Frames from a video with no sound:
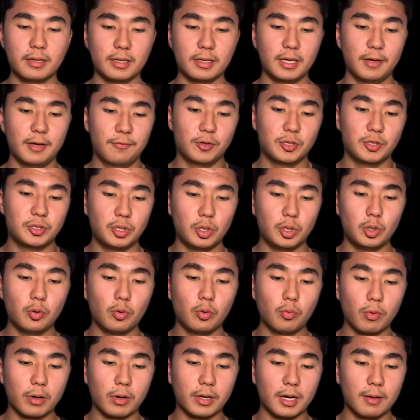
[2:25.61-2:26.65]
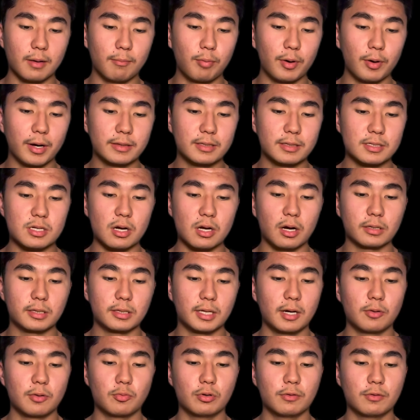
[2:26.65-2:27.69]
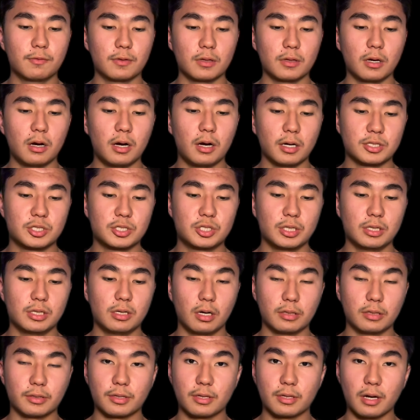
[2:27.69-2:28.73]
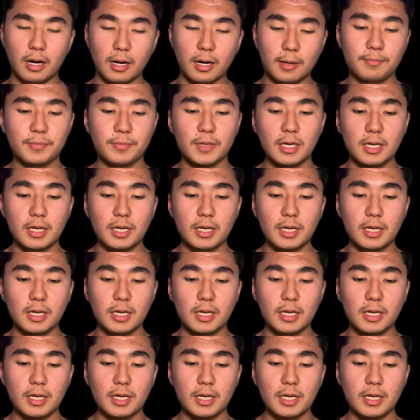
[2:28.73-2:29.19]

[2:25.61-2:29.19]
if we do, we're going to break this octet rule for the oxygen on the top.